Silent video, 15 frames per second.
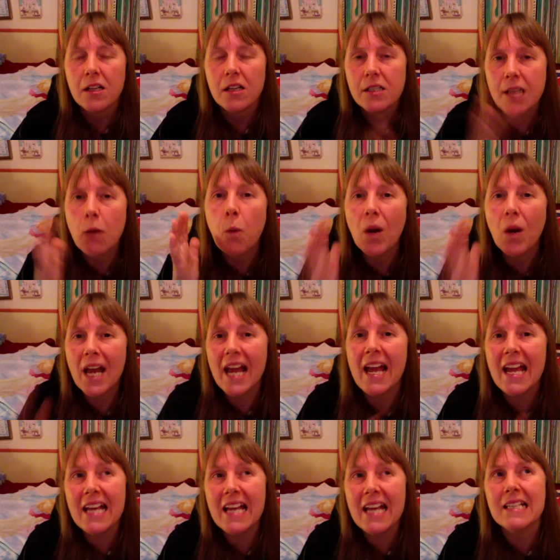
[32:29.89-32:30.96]
So what it
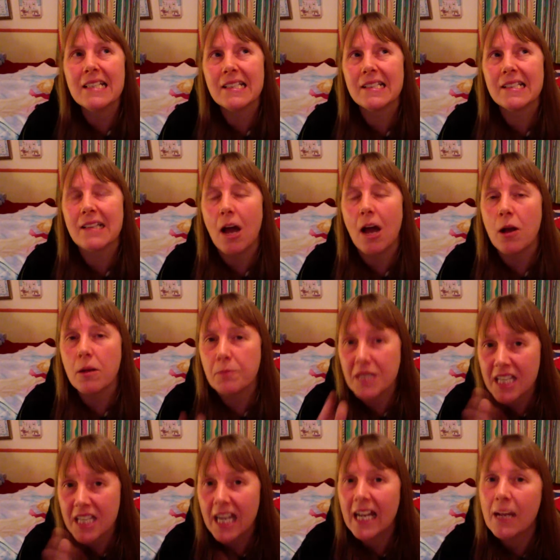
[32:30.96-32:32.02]
is like,
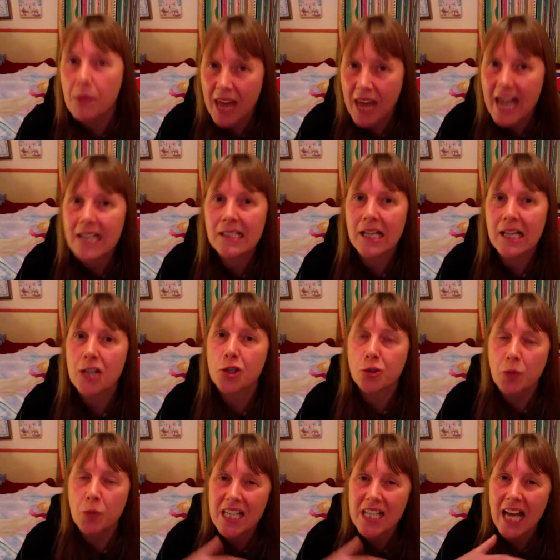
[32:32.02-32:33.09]
particularly with asexuals,
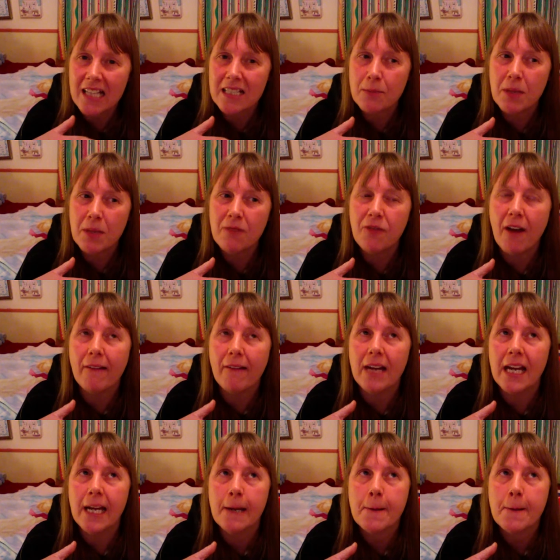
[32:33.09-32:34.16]
we tend to be
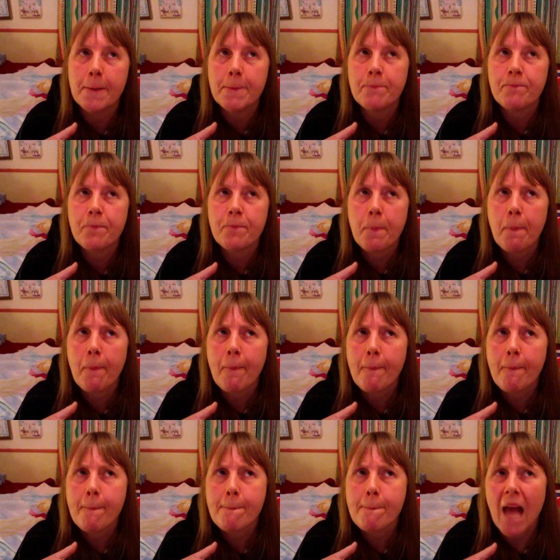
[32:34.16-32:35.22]
very,
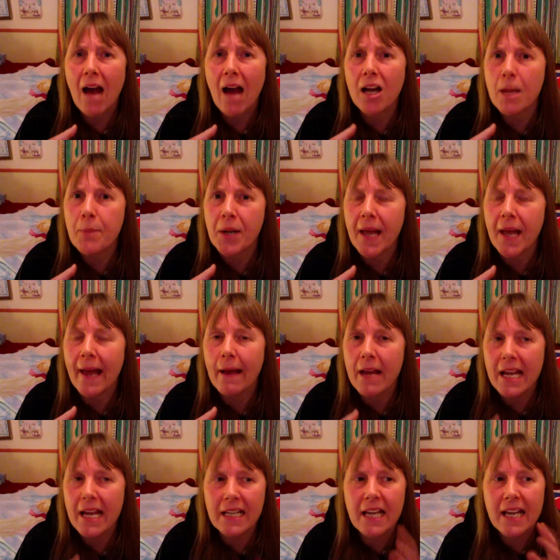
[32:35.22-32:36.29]
how can I put it,
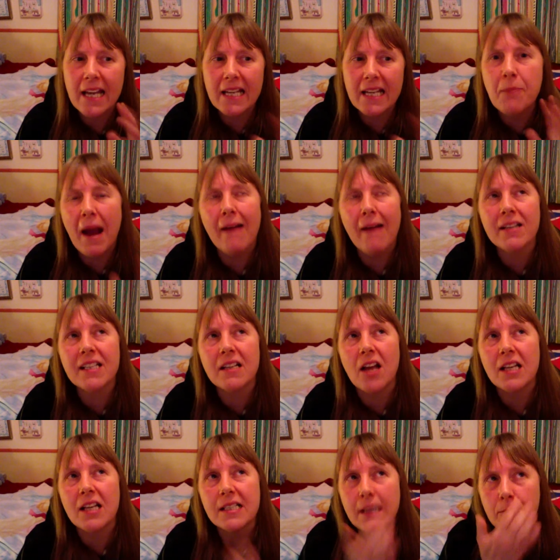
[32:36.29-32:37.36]
in comparison,
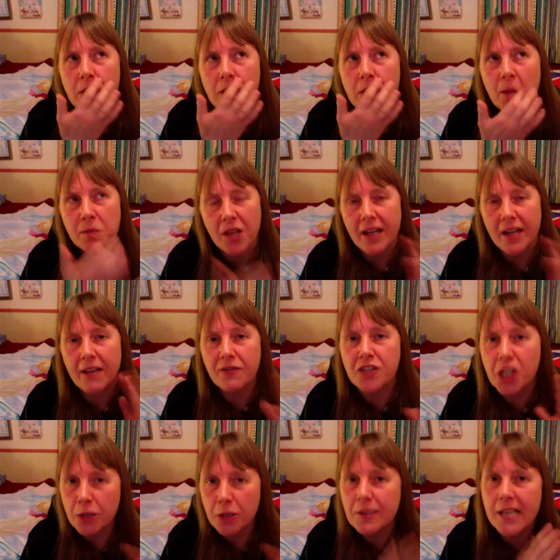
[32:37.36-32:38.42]
like sometimes, like if
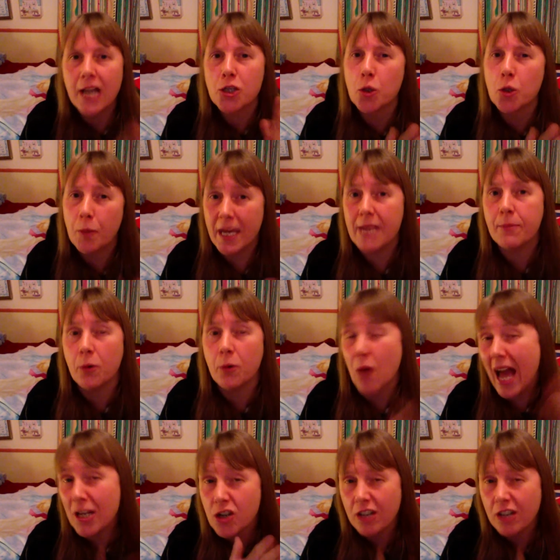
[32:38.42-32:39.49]
two sexual people,
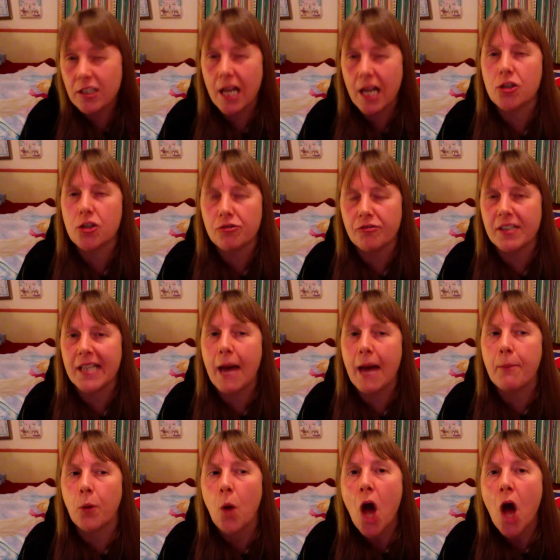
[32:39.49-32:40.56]
heterosexuals for example,